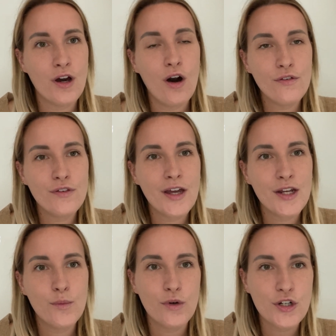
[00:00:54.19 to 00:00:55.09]

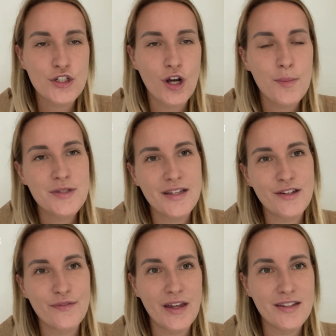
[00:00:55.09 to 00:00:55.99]
offline workshops and
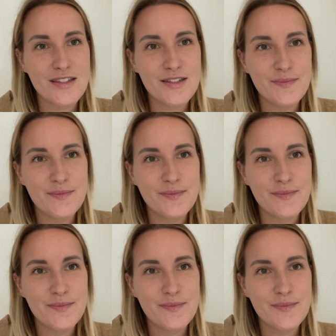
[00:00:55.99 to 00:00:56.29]
events.